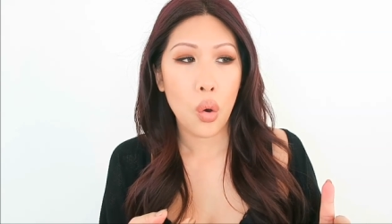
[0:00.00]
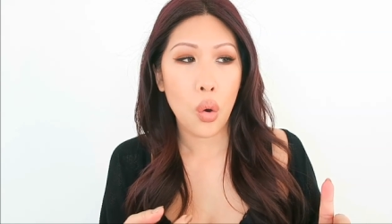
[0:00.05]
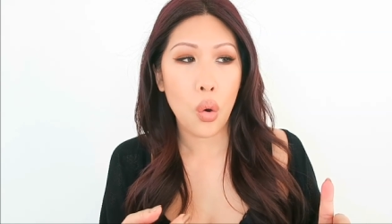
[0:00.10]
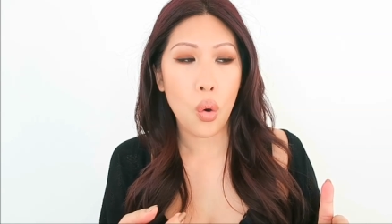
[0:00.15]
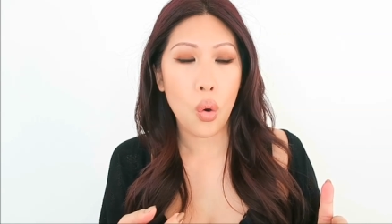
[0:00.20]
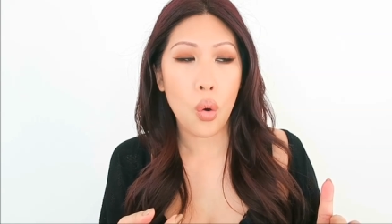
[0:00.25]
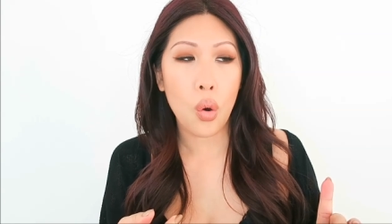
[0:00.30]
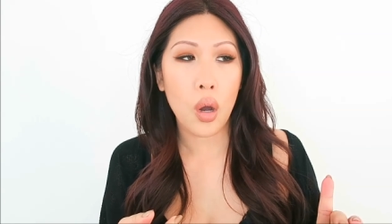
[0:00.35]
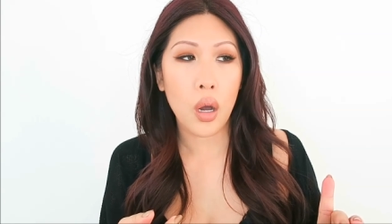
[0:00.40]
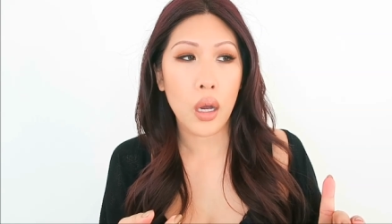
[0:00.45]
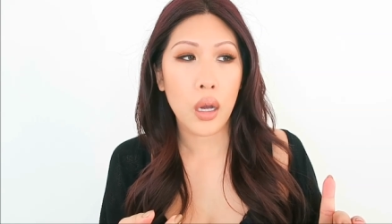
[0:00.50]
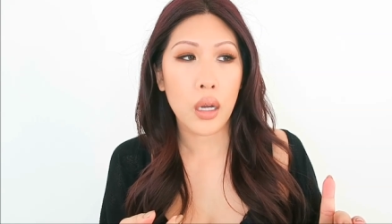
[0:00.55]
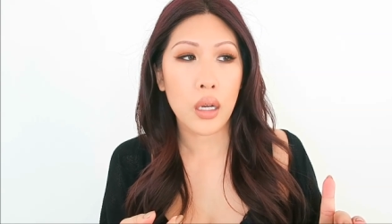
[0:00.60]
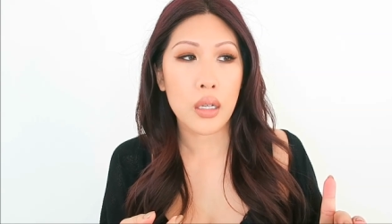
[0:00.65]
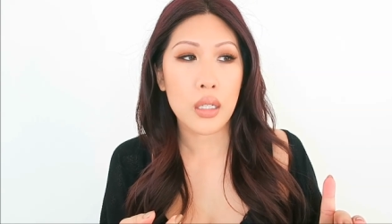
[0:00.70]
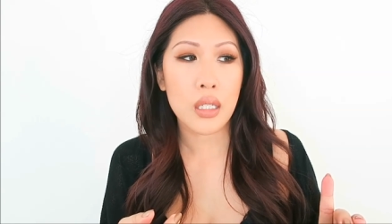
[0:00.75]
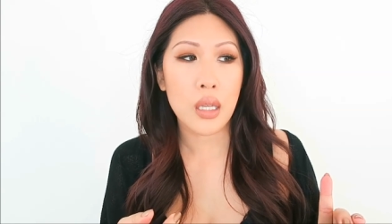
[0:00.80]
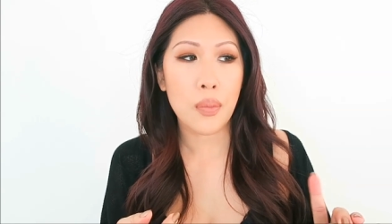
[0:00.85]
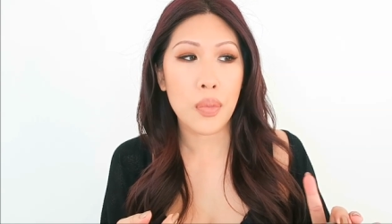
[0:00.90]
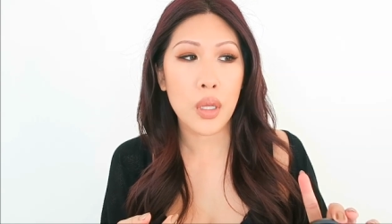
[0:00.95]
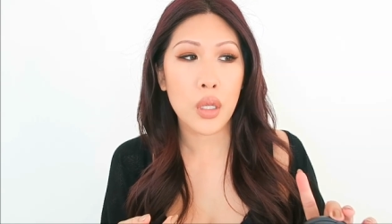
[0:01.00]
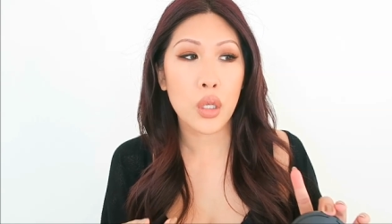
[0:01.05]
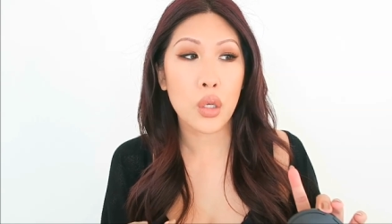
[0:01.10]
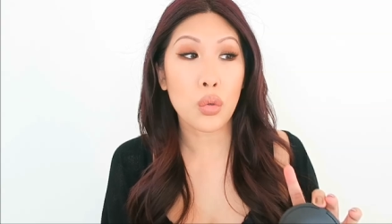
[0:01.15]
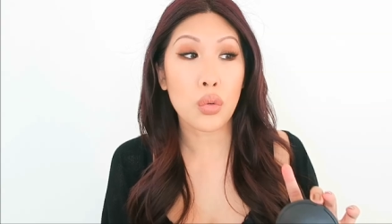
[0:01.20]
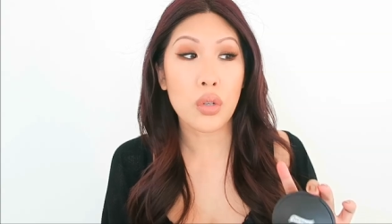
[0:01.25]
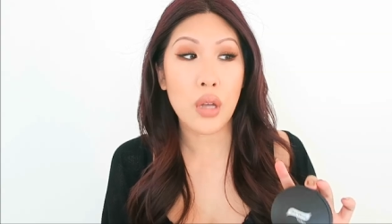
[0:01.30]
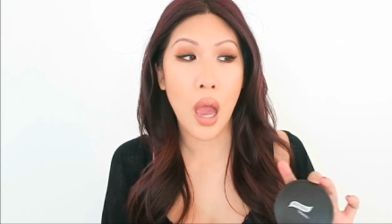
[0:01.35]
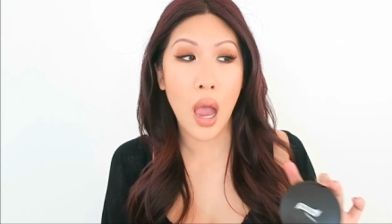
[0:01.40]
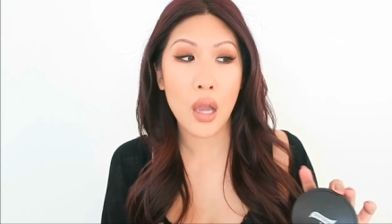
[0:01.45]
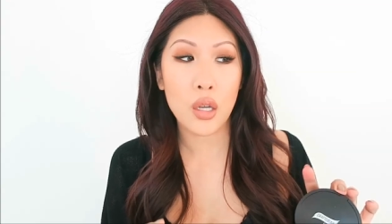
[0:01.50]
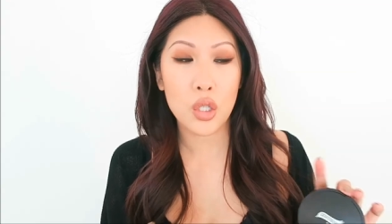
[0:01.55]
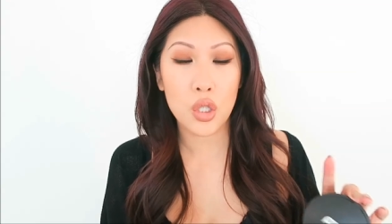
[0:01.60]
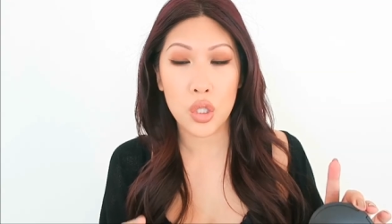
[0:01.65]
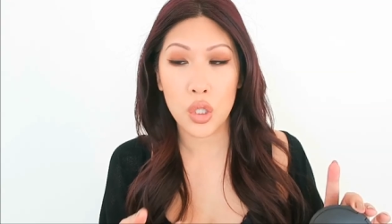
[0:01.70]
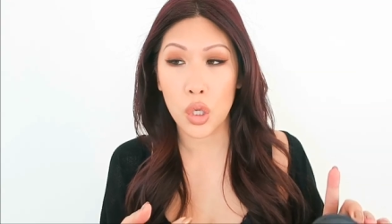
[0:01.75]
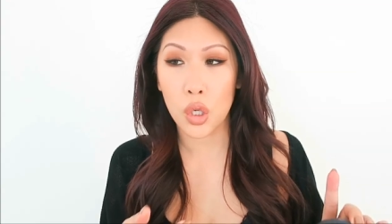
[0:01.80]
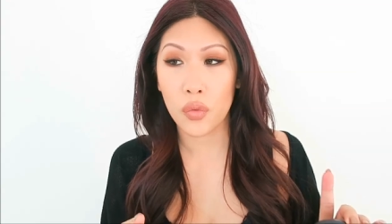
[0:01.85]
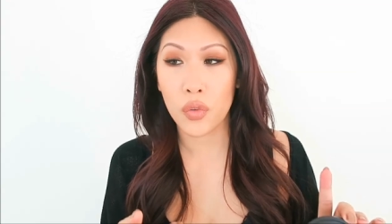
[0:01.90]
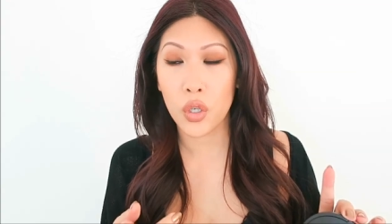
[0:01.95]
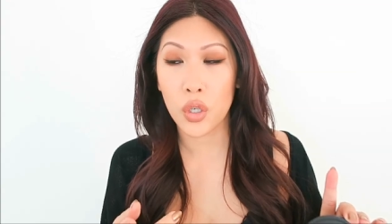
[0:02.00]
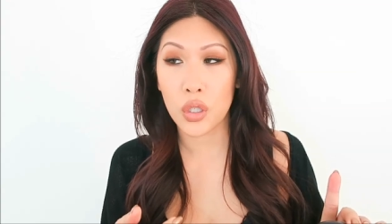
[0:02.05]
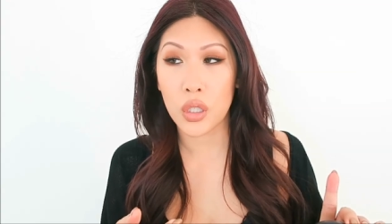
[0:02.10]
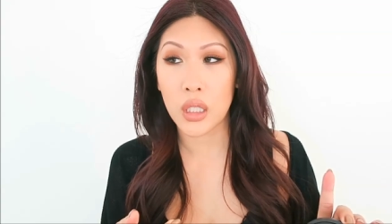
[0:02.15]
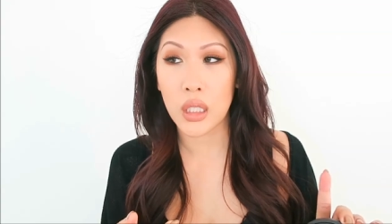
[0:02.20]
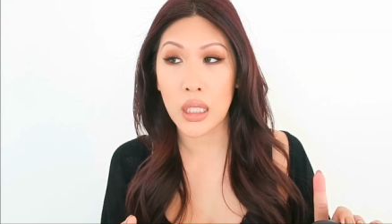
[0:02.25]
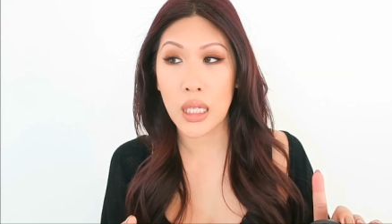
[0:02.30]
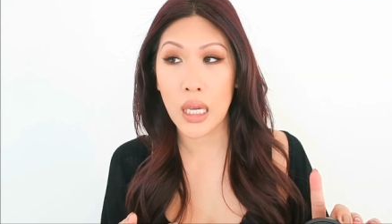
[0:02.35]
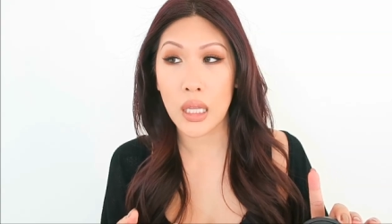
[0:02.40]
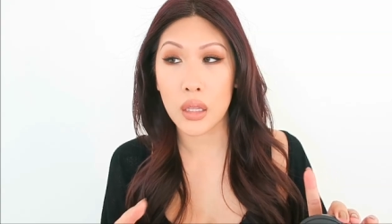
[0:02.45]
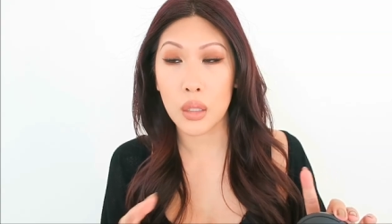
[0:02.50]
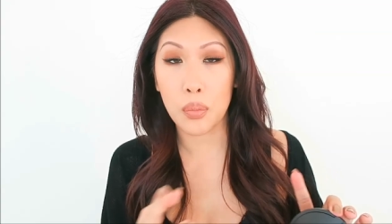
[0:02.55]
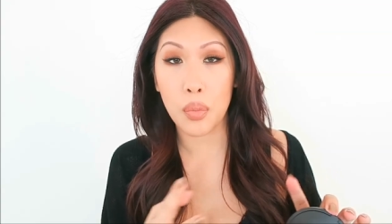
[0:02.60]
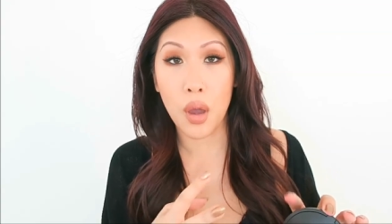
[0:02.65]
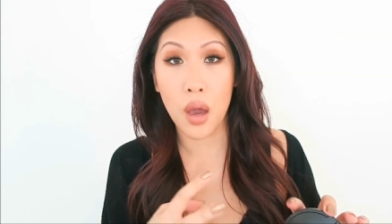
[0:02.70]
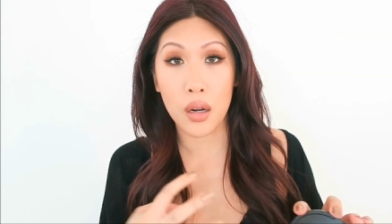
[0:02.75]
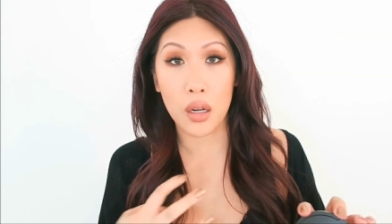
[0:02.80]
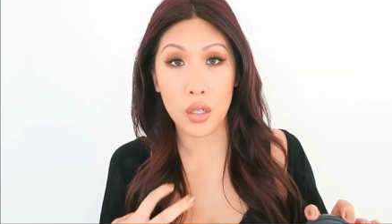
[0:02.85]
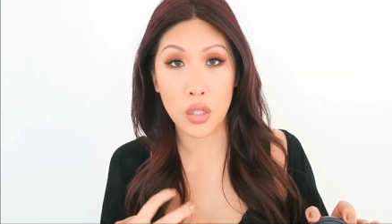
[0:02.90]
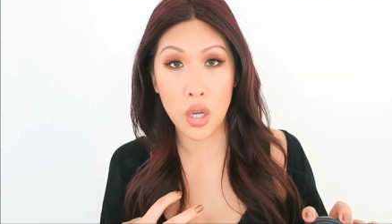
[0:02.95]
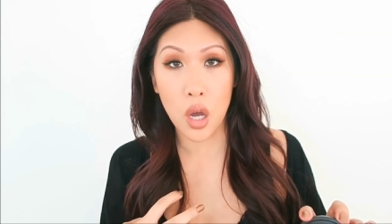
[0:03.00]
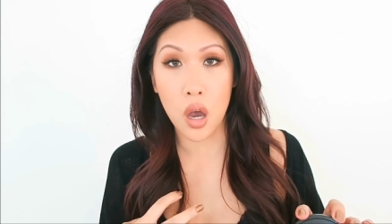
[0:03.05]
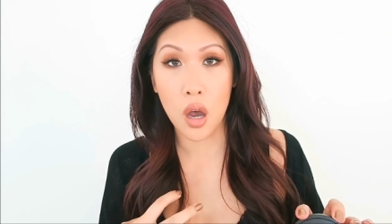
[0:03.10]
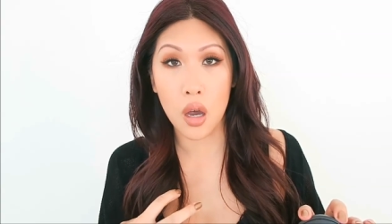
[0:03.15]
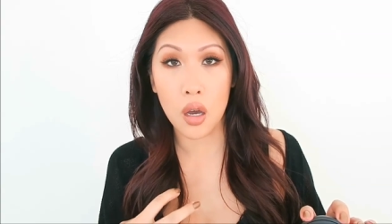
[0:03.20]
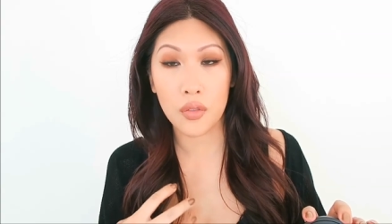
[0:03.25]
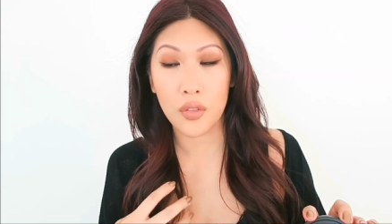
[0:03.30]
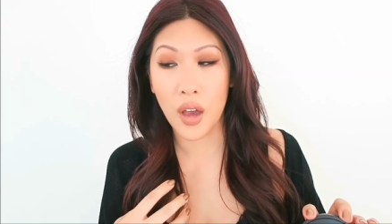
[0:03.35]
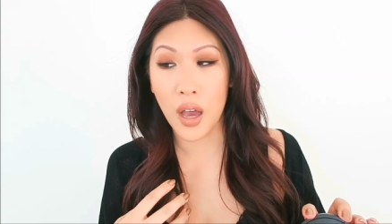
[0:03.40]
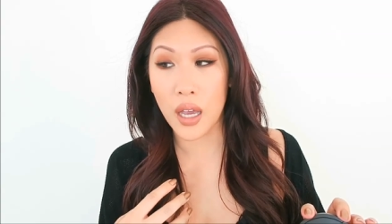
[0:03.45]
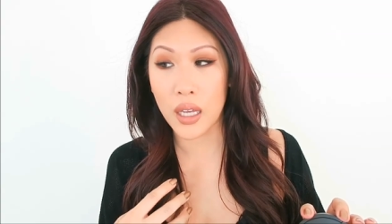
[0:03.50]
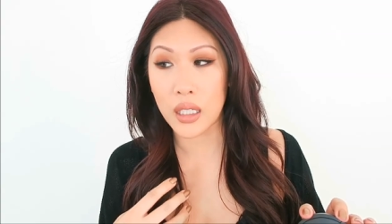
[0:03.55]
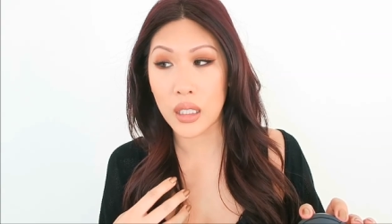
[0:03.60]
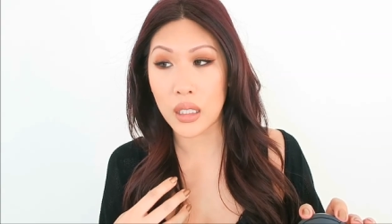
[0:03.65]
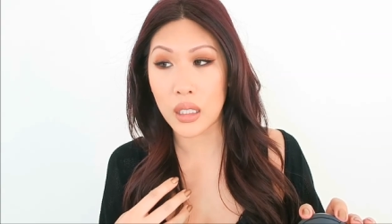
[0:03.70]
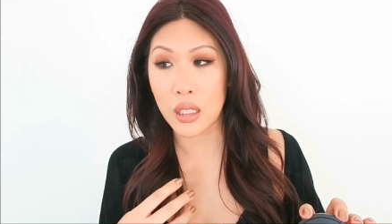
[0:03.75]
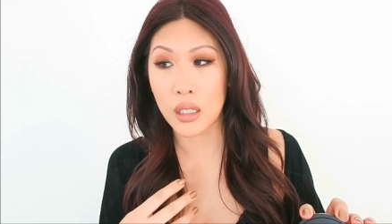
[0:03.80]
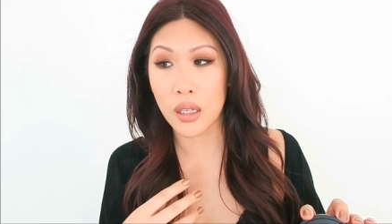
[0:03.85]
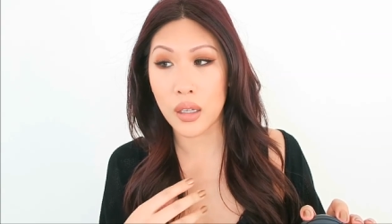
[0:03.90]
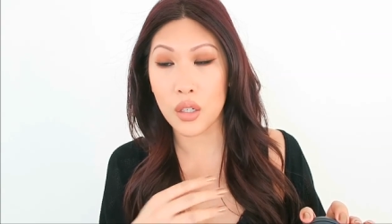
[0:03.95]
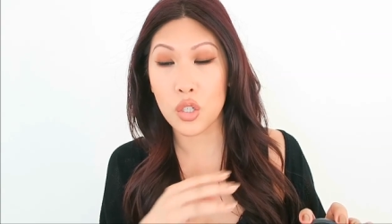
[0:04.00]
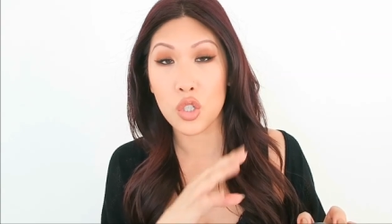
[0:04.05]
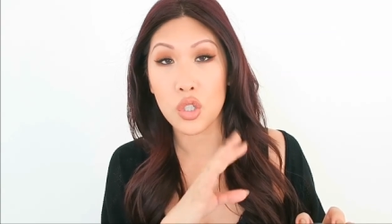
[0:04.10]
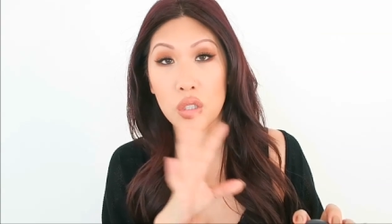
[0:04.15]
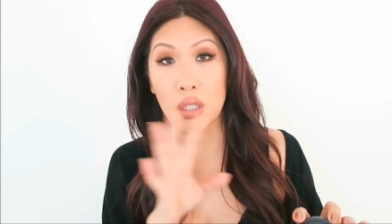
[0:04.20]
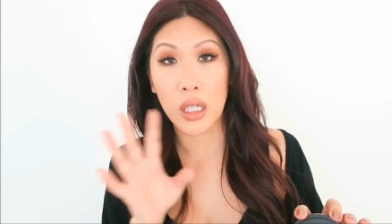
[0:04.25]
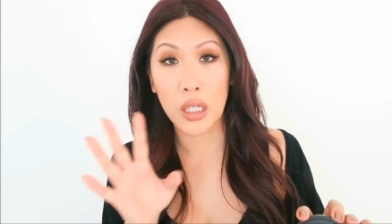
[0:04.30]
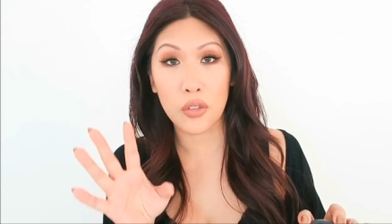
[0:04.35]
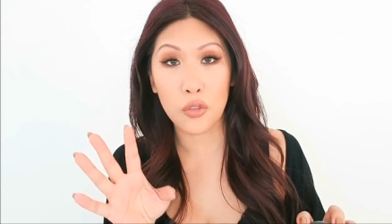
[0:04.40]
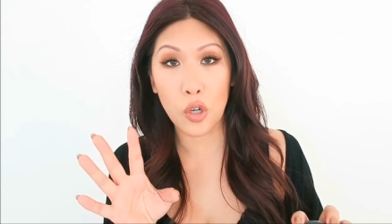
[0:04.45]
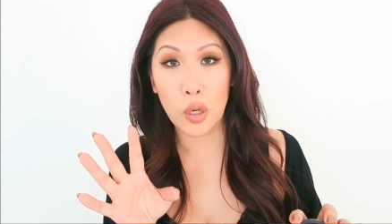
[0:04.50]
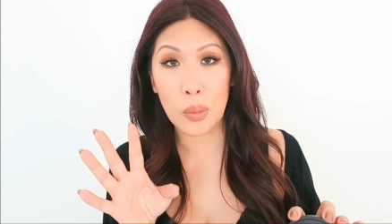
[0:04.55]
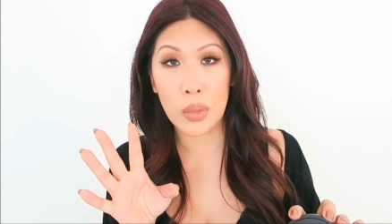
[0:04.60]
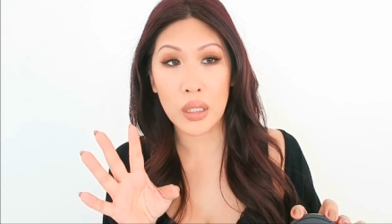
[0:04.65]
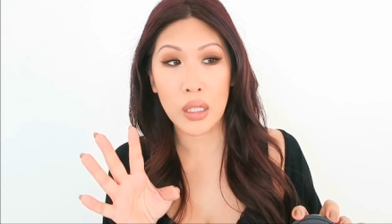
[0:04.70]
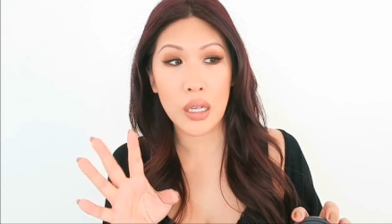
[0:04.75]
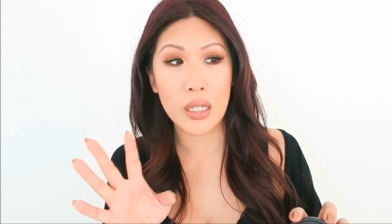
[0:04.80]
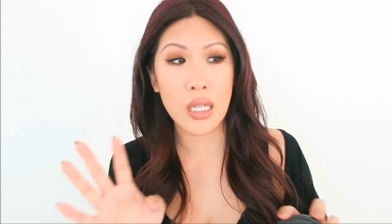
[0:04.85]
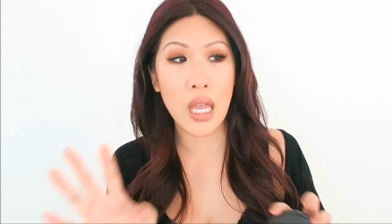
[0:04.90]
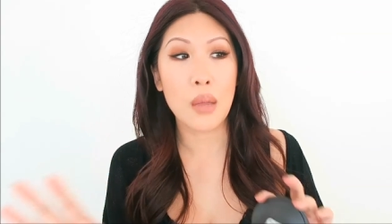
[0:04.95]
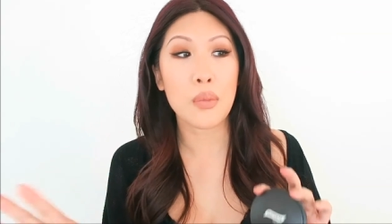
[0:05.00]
or something you're not sure if you're gonna get the product off, i.e. like gelée formulas.